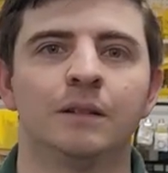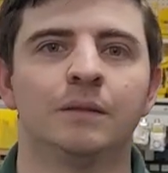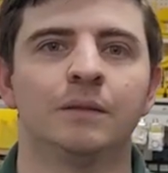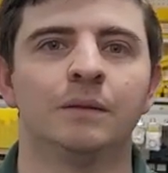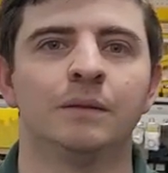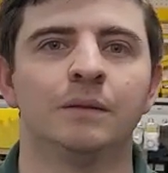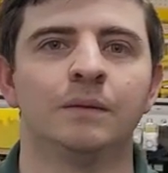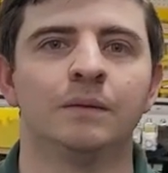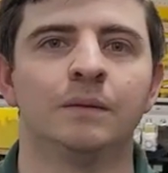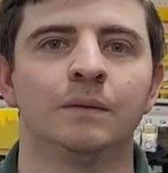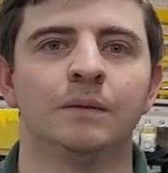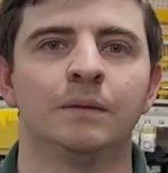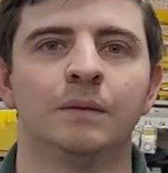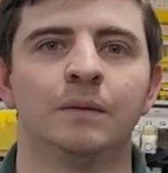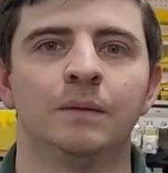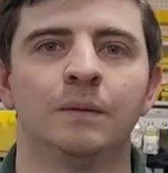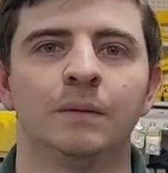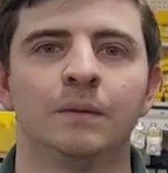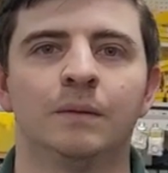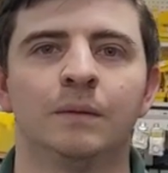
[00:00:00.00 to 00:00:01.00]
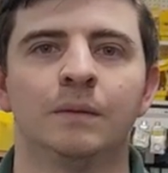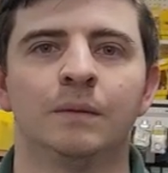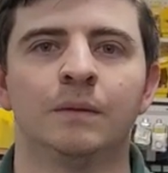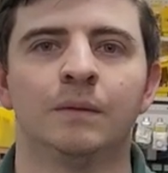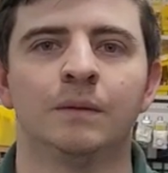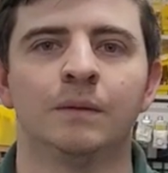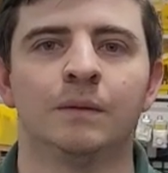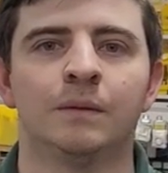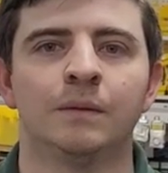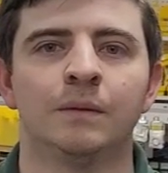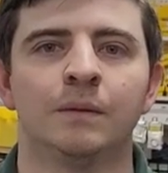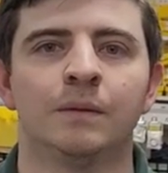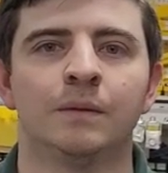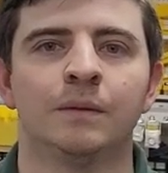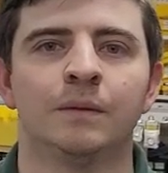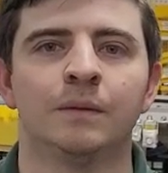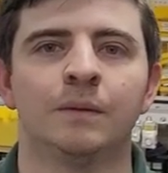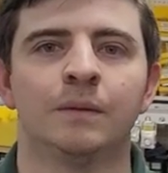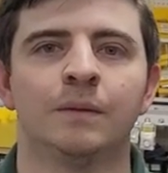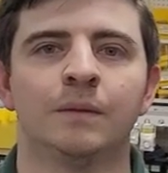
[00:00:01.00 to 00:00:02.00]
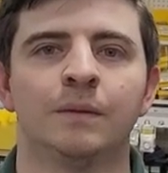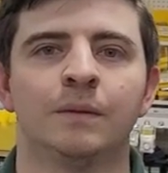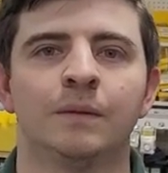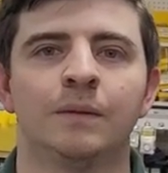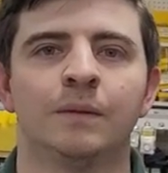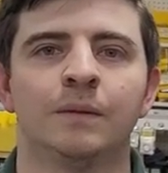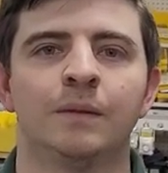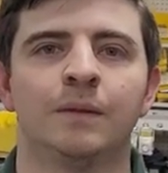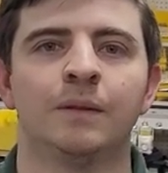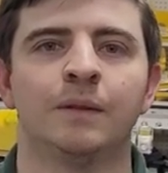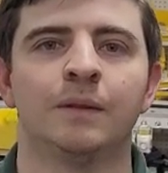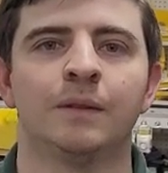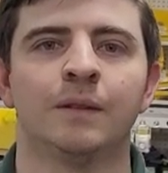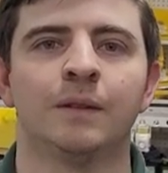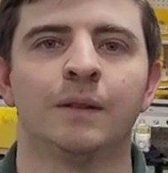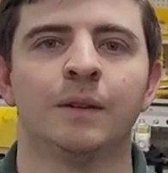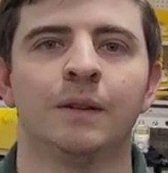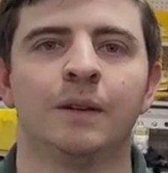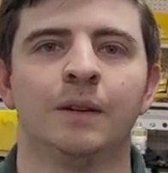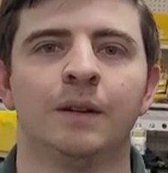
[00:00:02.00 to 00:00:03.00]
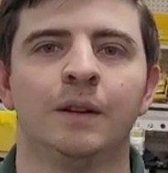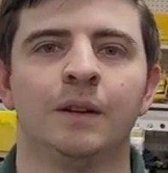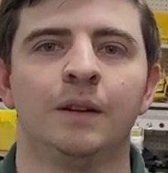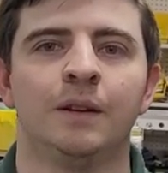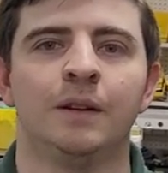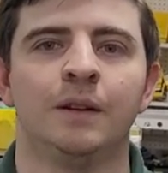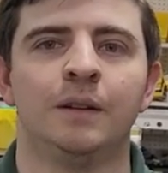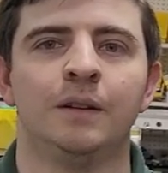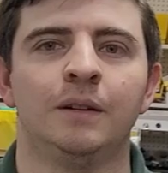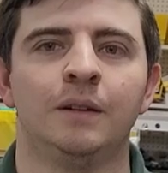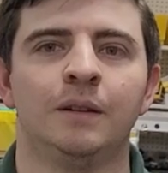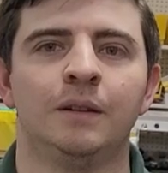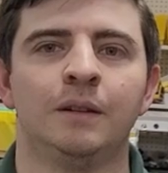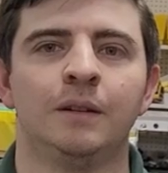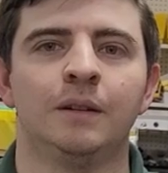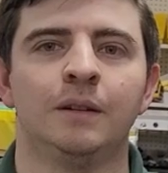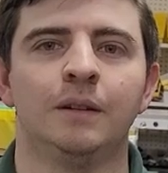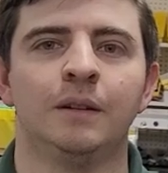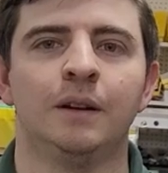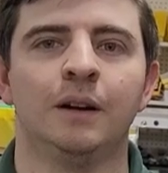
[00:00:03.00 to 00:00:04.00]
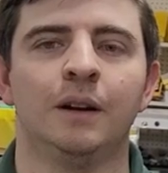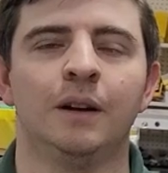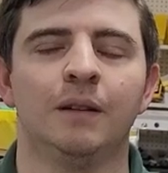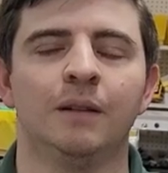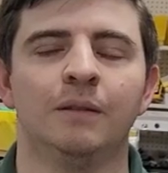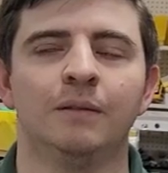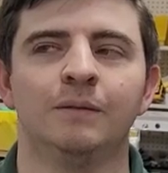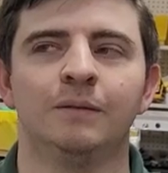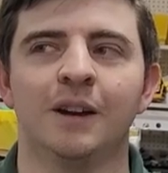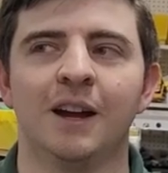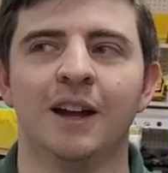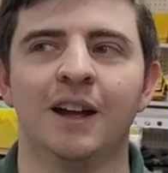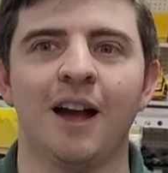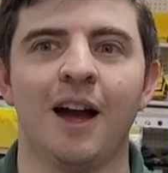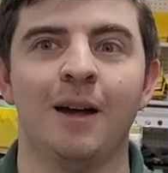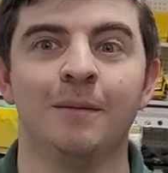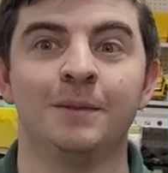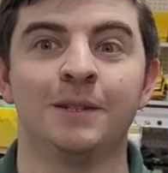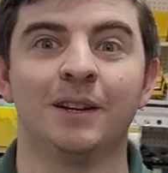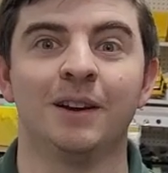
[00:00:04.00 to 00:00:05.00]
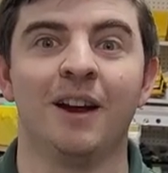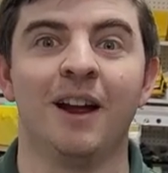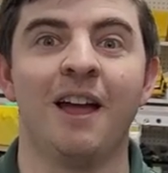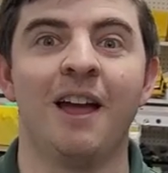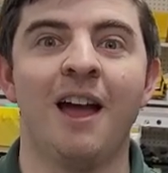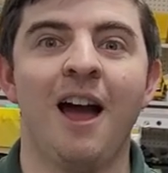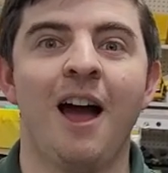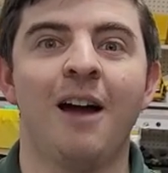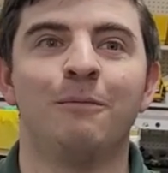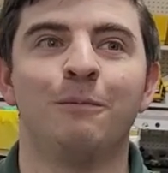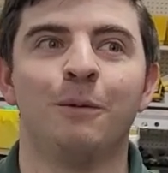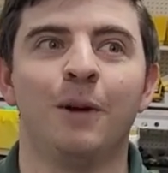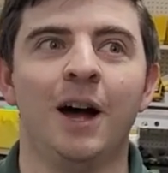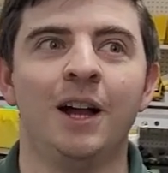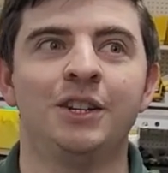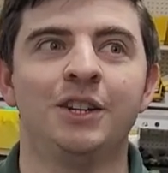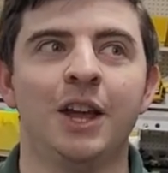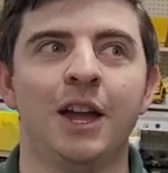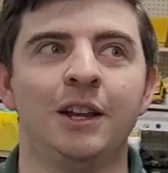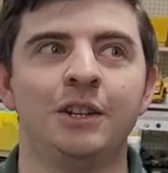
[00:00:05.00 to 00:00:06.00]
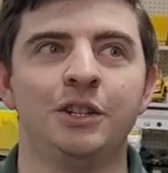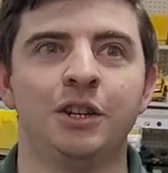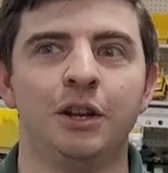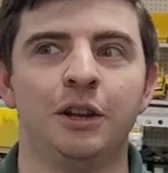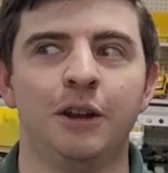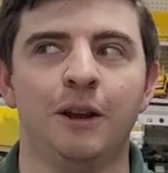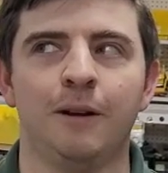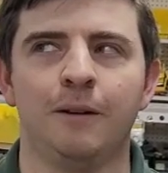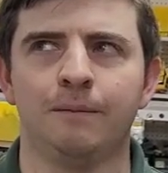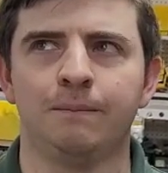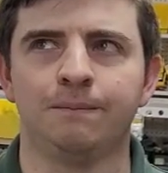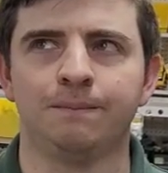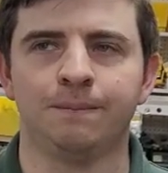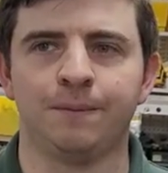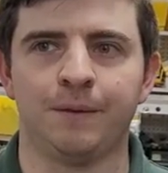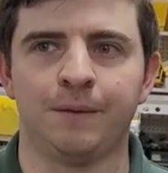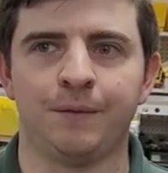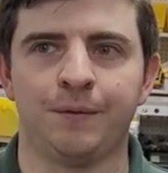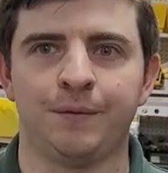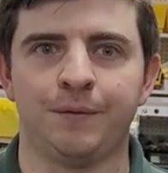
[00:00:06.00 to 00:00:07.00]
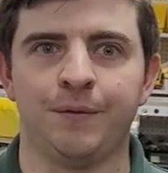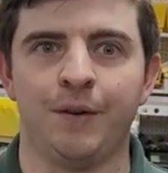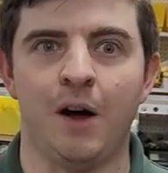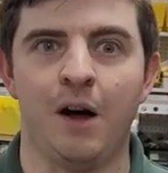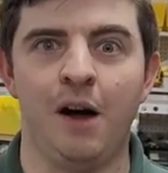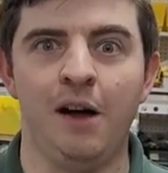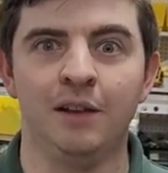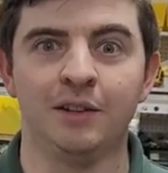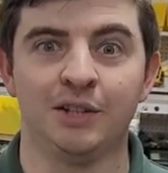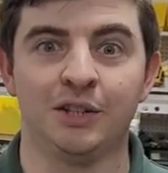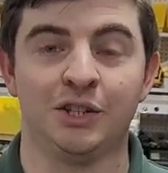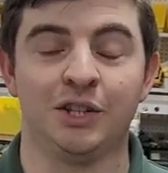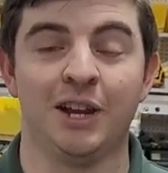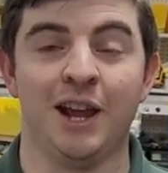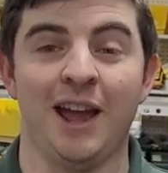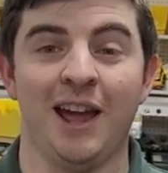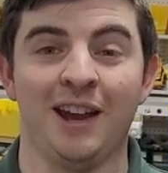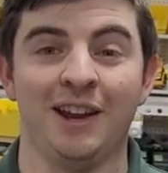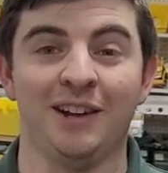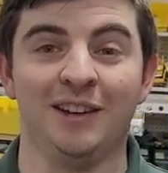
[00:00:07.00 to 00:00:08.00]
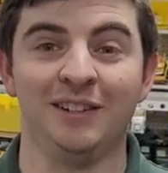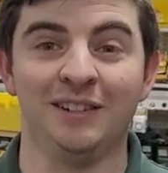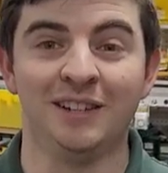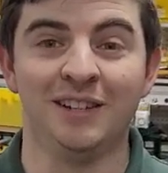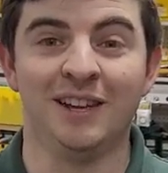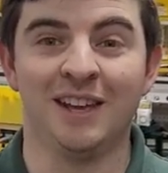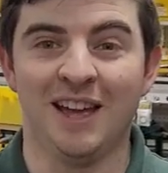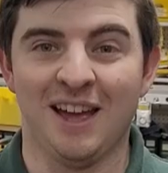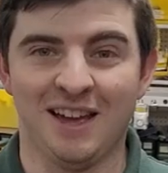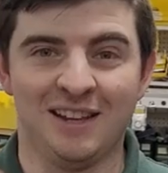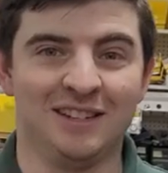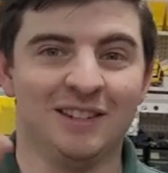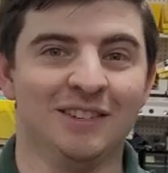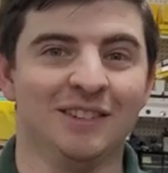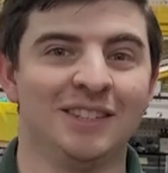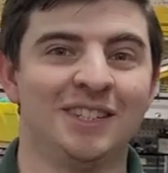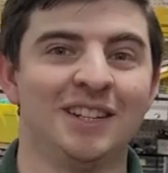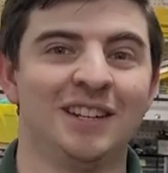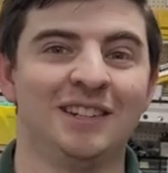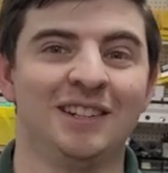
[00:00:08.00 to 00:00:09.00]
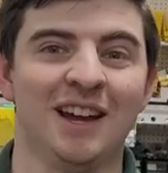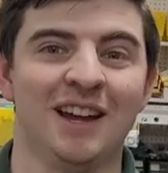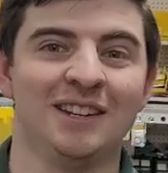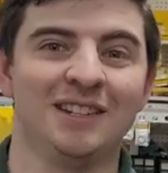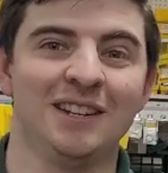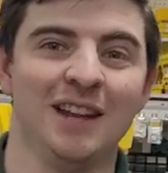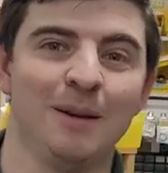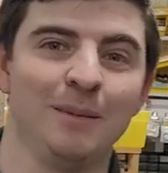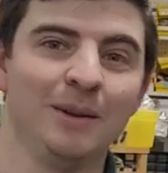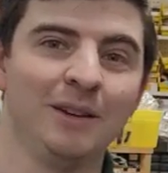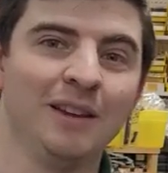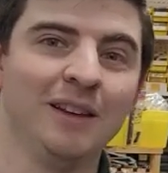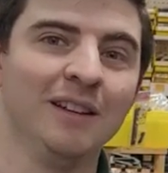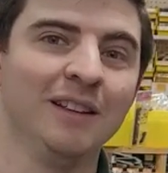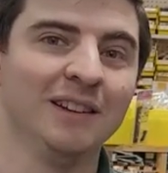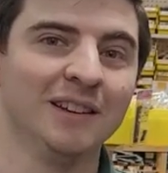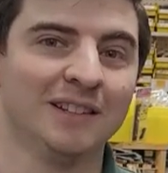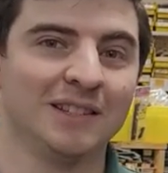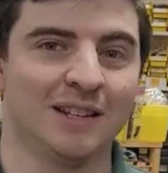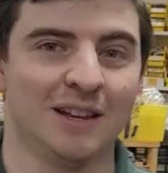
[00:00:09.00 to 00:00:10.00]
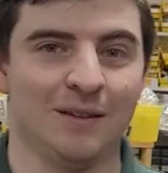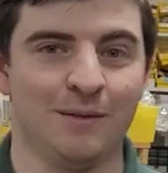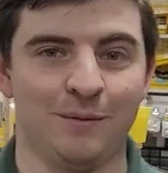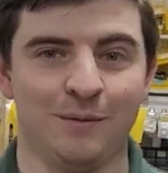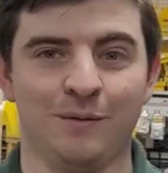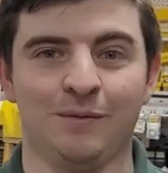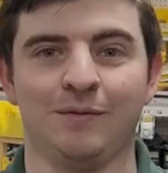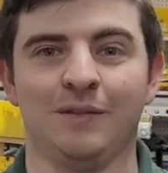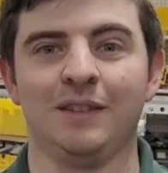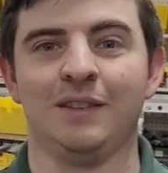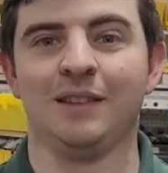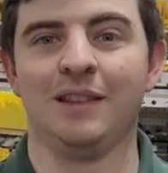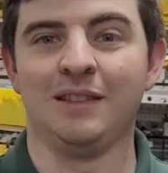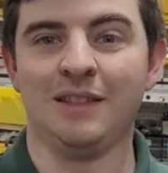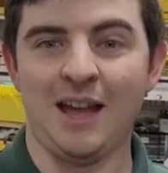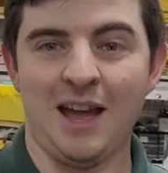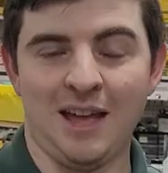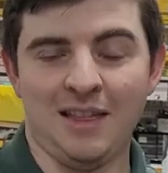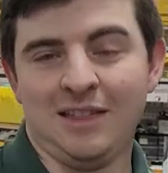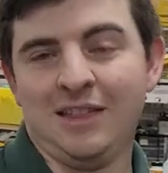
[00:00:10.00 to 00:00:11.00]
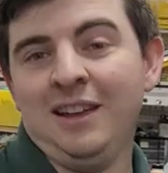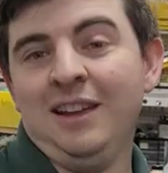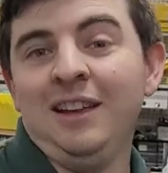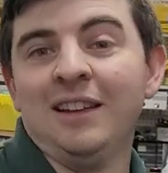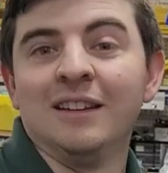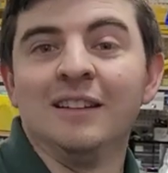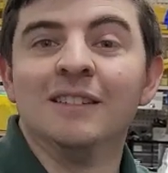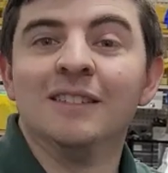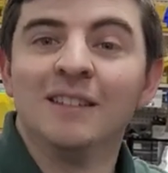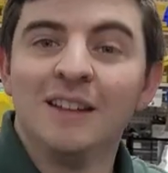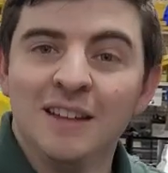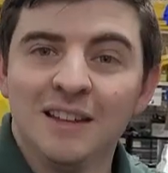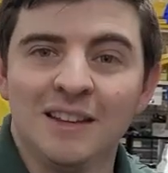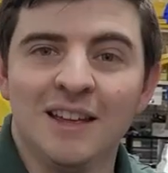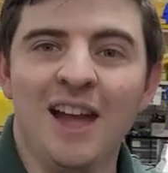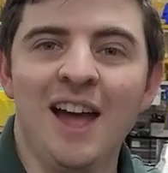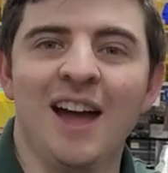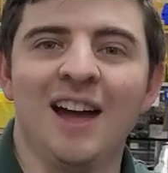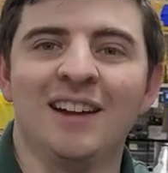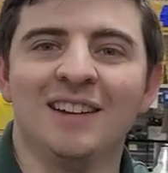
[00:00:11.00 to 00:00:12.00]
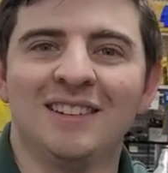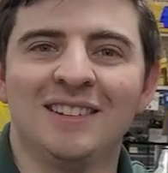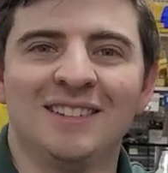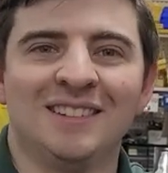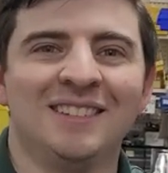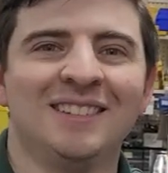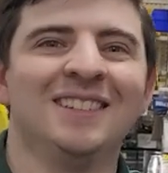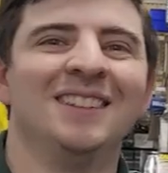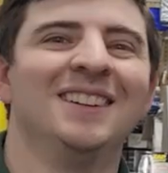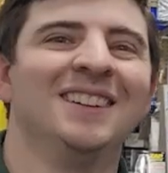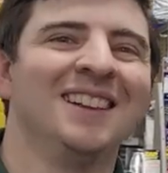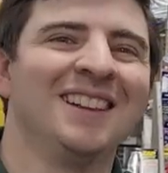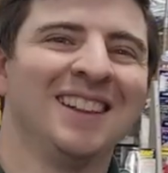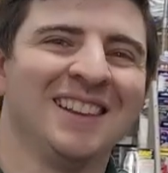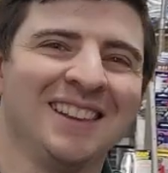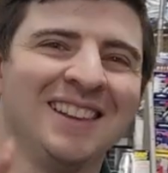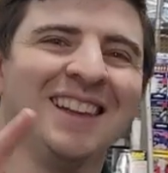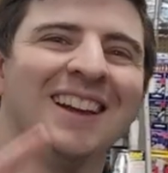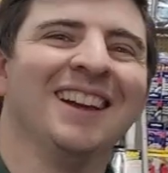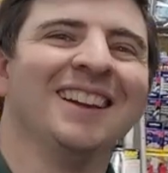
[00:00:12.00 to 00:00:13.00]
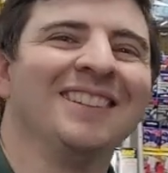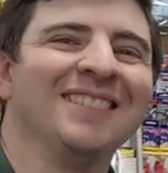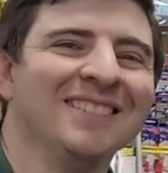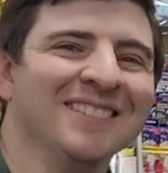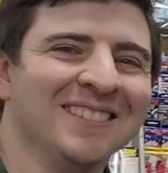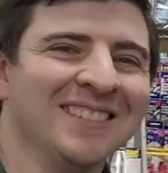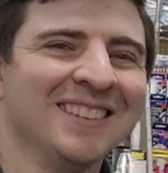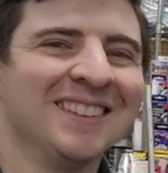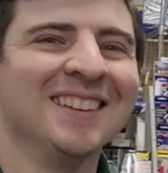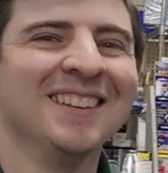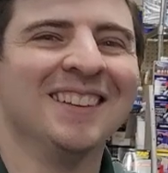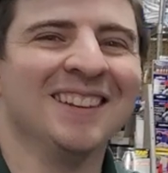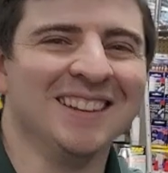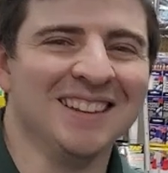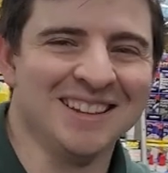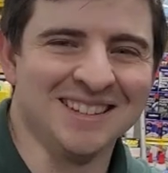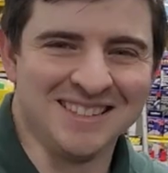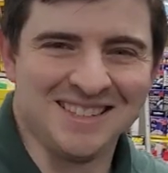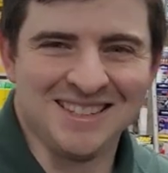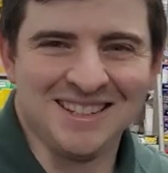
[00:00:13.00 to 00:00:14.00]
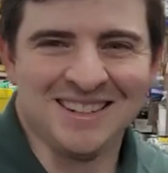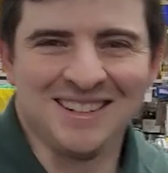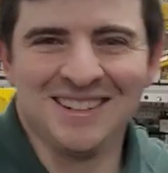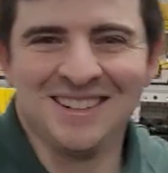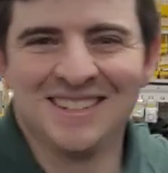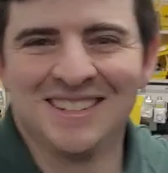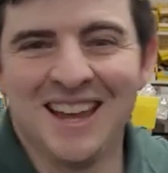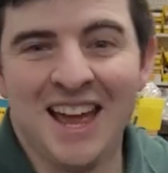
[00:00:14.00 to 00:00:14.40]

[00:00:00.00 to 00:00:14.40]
hold on now. It, it, my wife ain't supposed to find out. We're not supposed to know about this. Oh, right. I'm sorry. Watch Engineer Fall's channel, and you'll see that double helix of that thing. Yeah. Yeah. Yeah. That thing. Yeah, suckers.